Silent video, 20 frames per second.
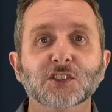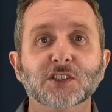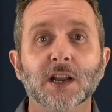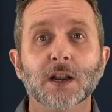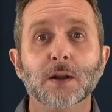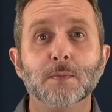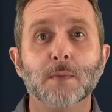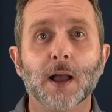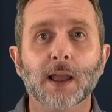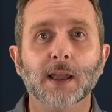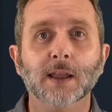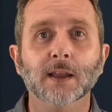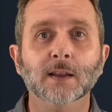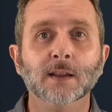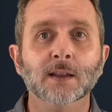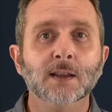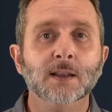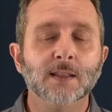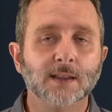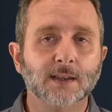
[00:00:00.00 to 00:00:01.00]
Jeremiah,
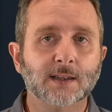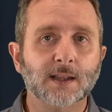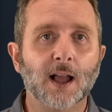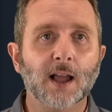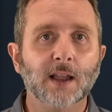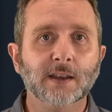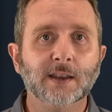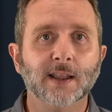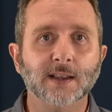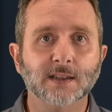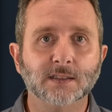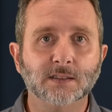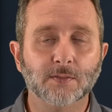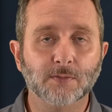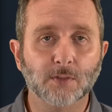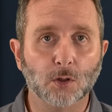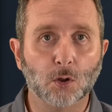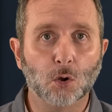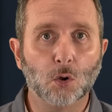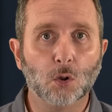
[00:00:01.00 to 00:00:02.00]
the context of
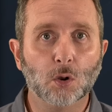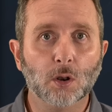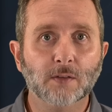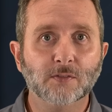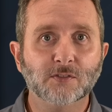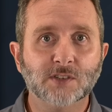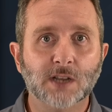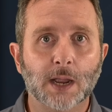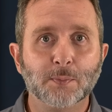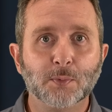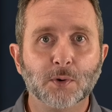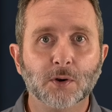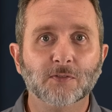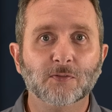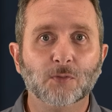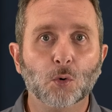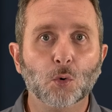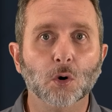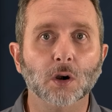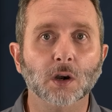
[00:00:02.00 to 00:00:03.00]
the whole of chapter
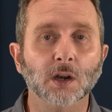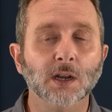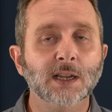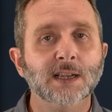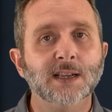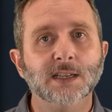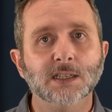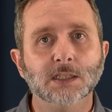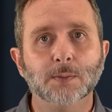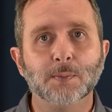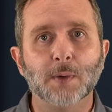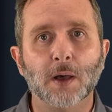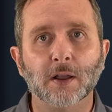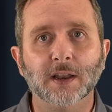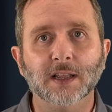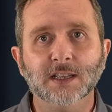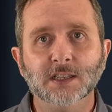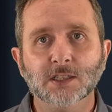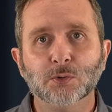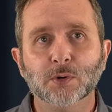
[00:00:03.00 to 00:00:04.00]
4 is
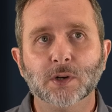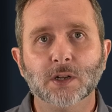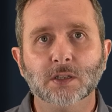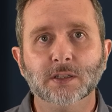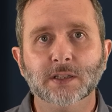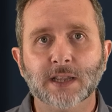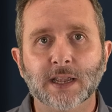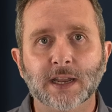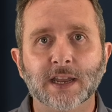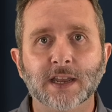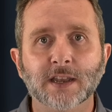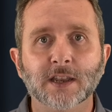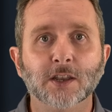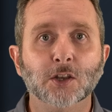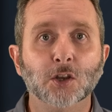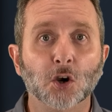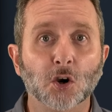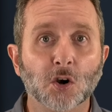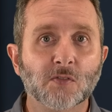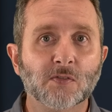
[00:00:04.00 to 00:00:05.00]
about Israel needing to
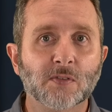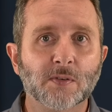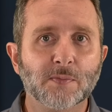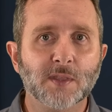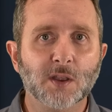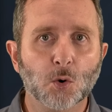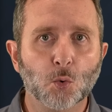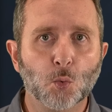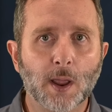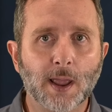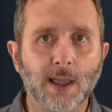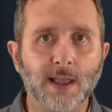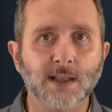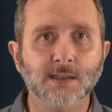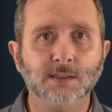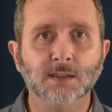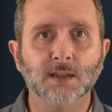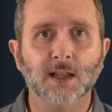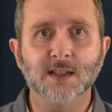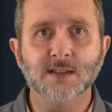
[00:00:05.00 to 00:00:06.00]
turn from their
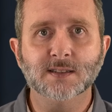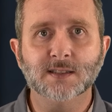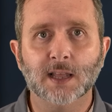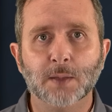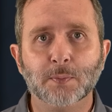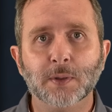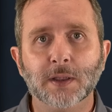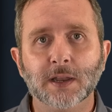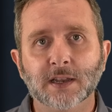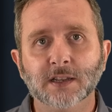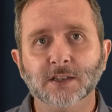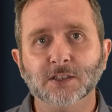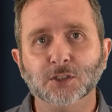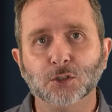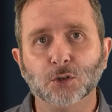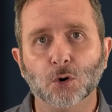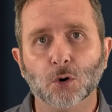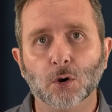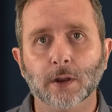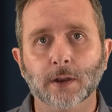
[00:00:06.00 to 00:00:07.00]
ways lest they be
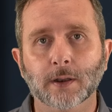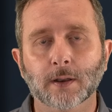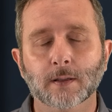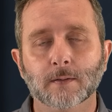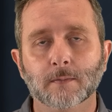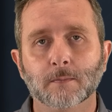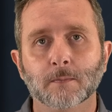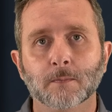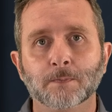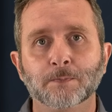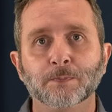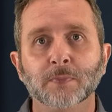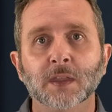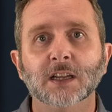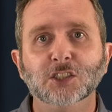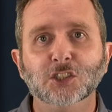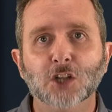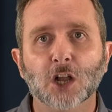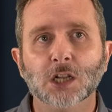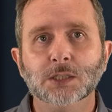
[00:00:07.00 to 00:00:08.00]
destroyed.
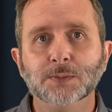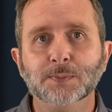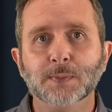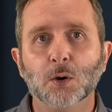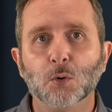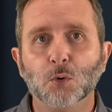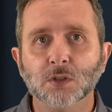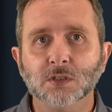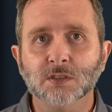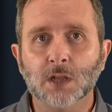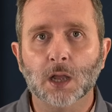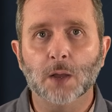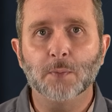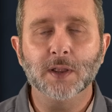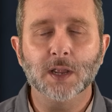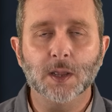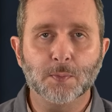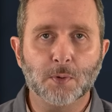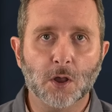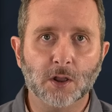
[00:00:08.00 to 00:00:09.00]
Judgment was
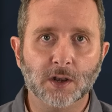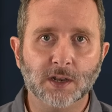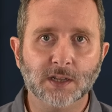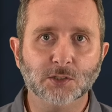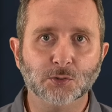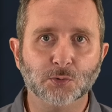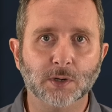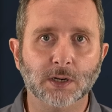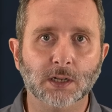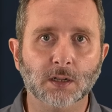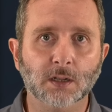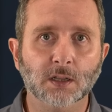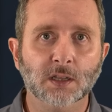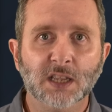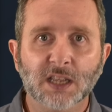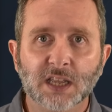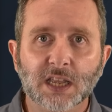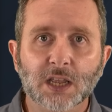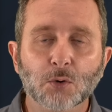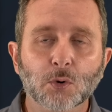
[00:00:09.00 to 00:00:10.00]
coming upon Israel.
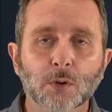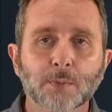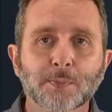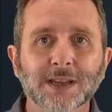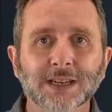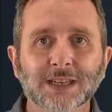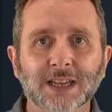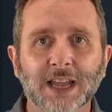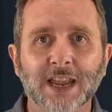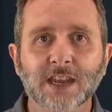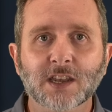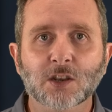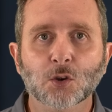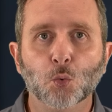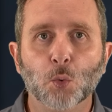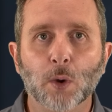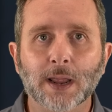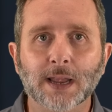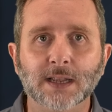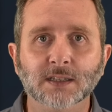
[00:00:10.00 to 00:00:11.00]
It would be laid to
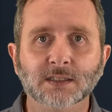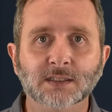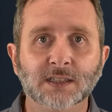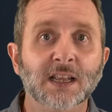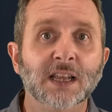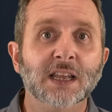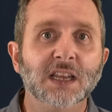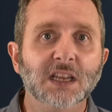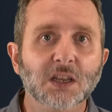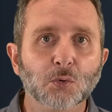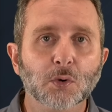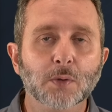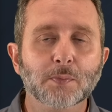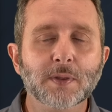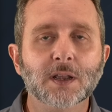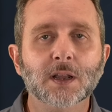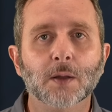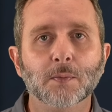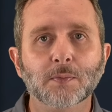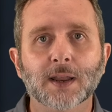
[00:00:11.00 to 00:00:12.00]
waste. It would
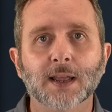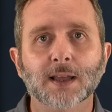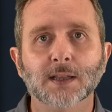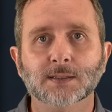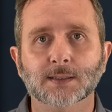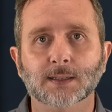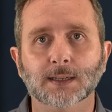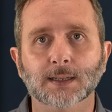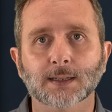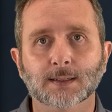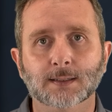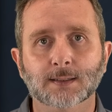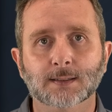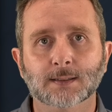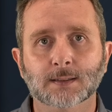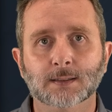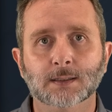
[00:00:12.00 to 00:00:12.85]
become desolate.